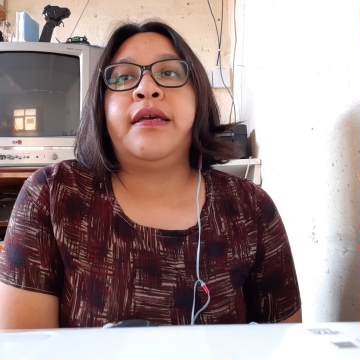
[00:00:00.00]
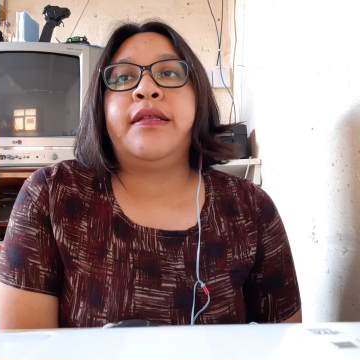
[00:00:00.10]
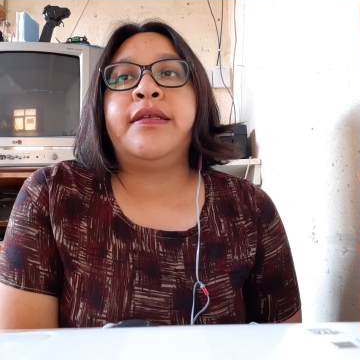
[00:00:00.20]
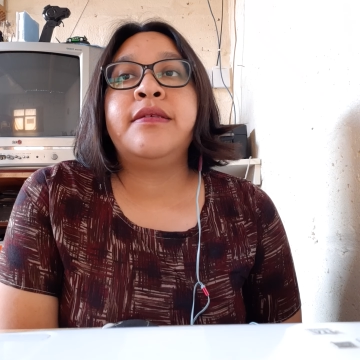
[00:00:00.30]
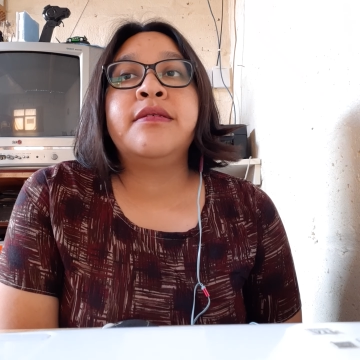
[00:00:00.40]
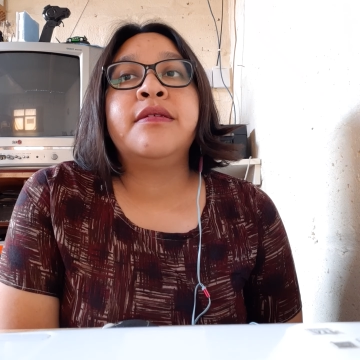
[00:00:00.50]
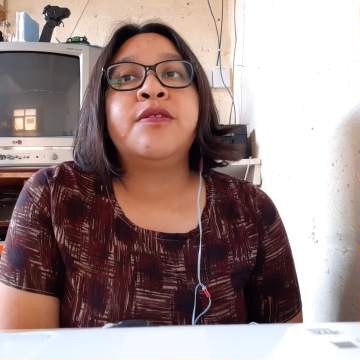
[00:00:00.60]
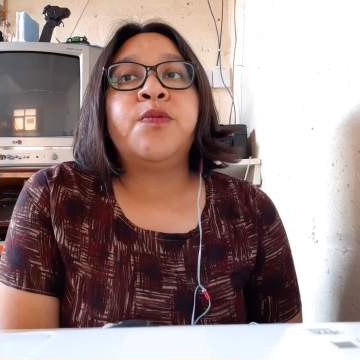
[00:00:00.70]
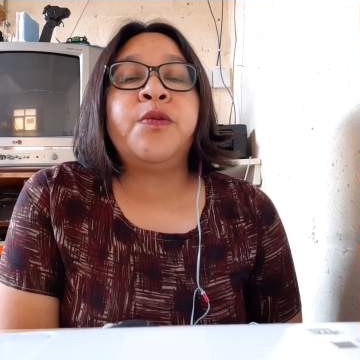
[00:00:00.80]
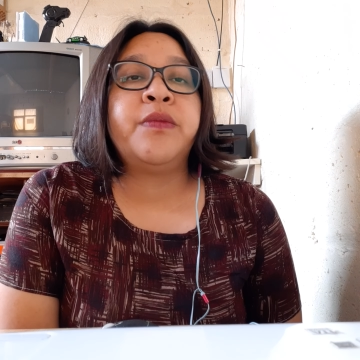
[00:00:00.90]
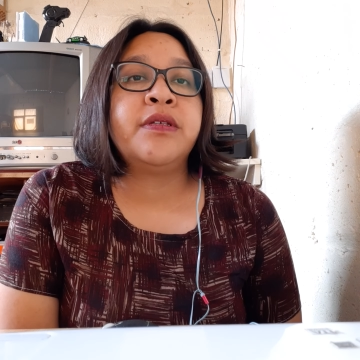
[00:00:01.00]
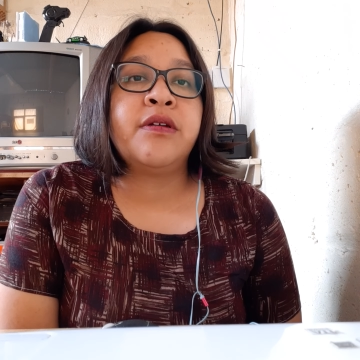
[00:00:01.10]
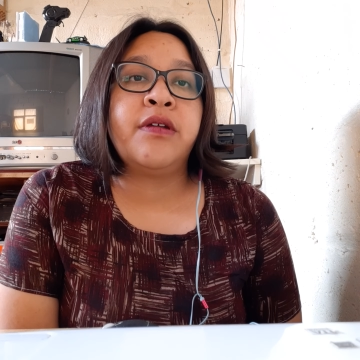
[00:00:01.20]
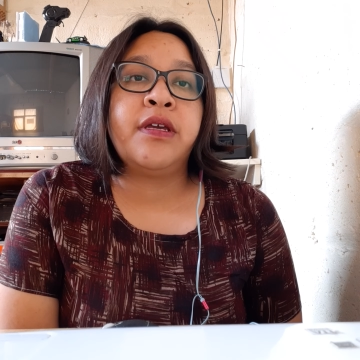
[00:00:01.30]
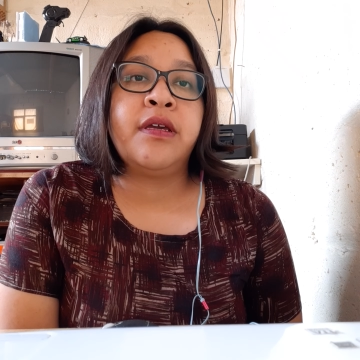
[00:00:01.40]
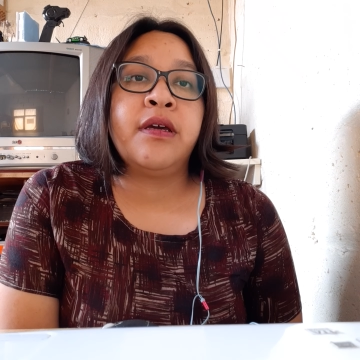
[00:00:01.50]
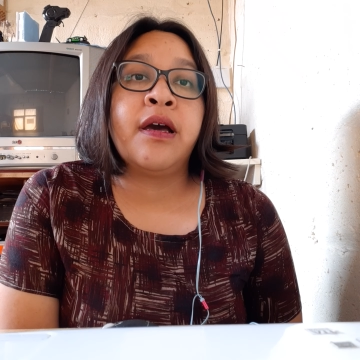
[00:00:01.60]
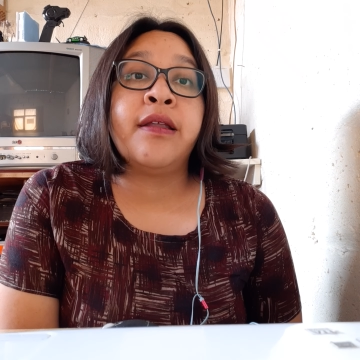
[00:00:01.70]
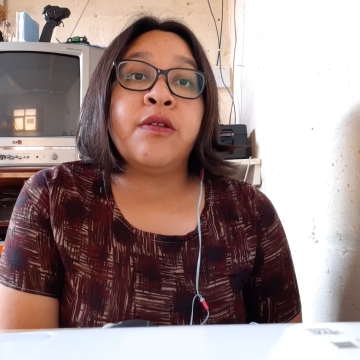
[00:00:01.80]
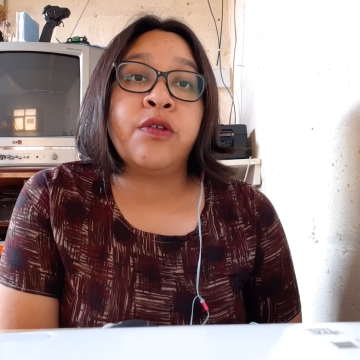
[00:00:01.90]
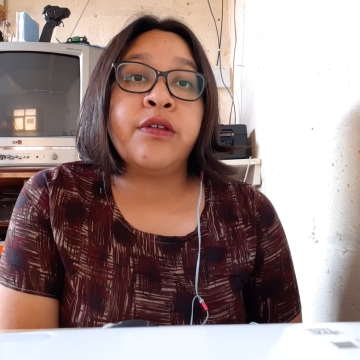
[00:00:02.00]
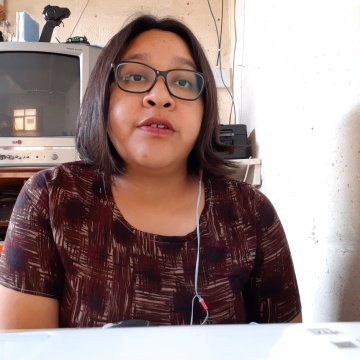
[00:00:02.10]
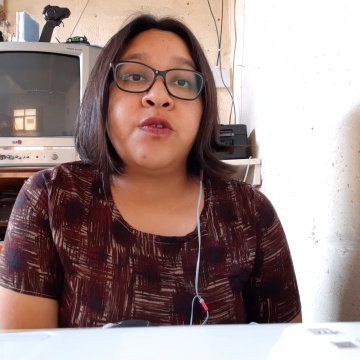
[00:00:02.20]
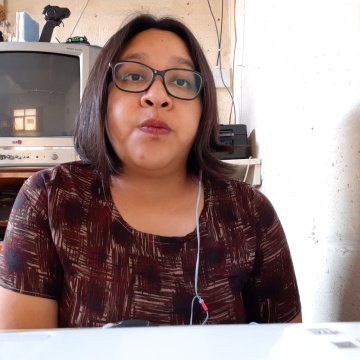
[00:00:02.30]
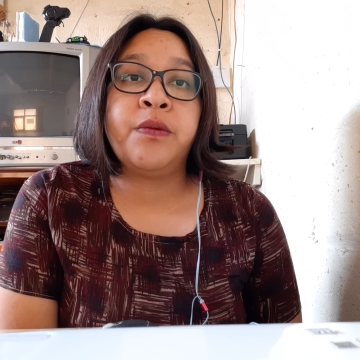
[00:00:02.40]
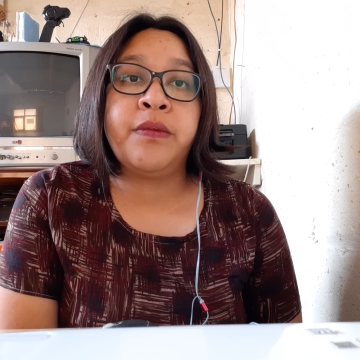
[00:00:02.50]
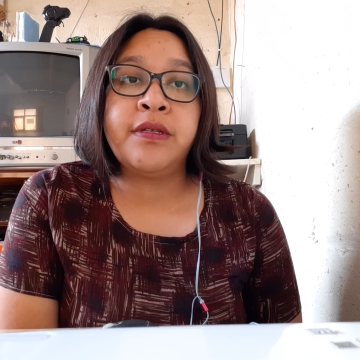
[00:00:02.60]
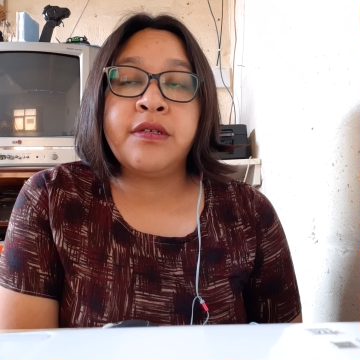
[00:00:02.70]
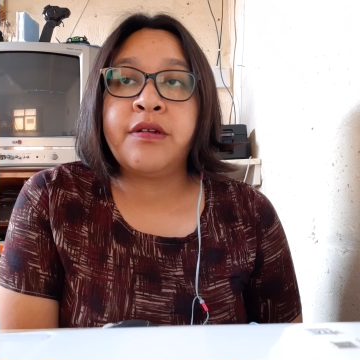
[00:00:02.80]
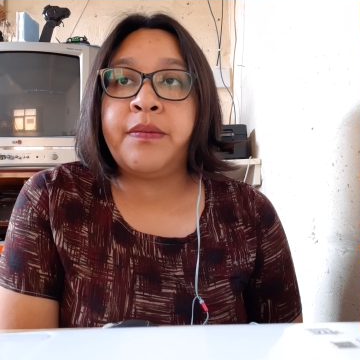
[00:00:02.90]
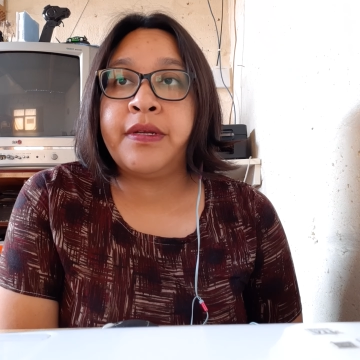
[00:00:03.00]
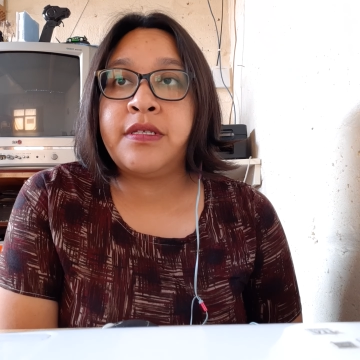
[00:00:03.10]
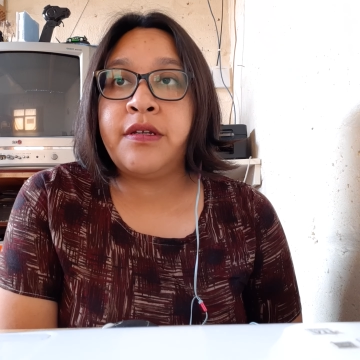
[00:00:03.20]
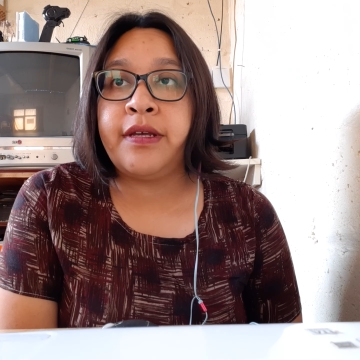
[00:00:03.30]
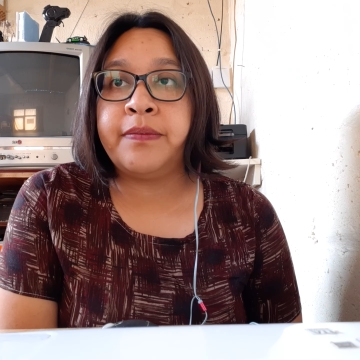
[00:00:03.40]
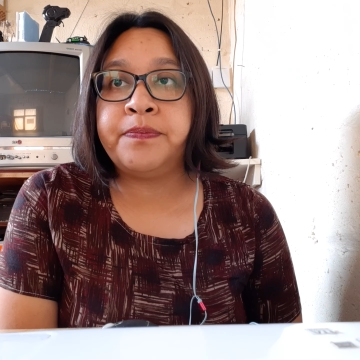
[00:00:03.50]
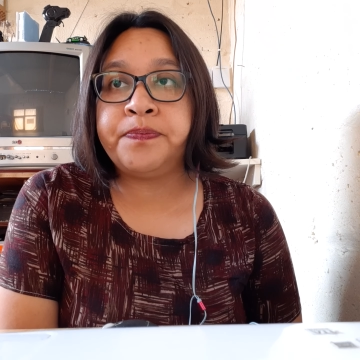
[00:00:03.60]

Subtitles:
This is another supplementary material.